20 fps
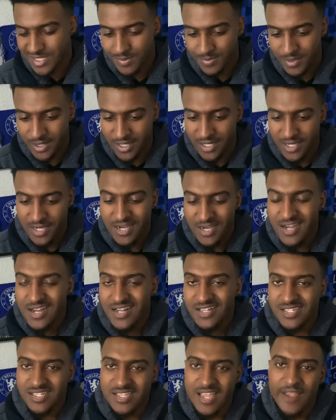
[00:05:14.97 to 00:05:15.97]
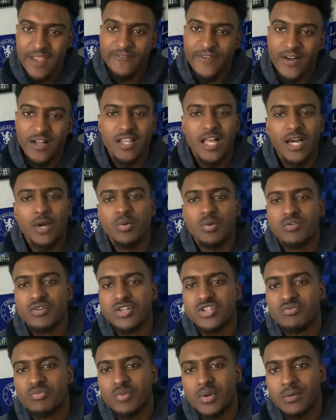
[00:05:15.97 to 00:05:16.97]
But today felt like we were
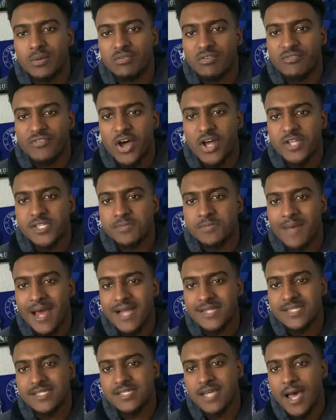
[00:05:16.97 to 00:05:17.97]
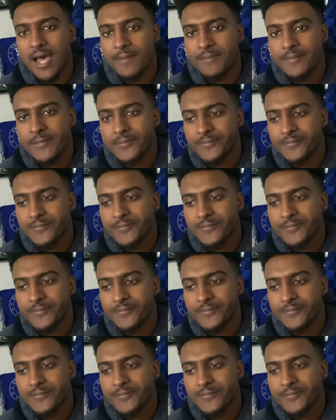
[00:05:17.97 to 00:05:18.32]
we reverted back to type.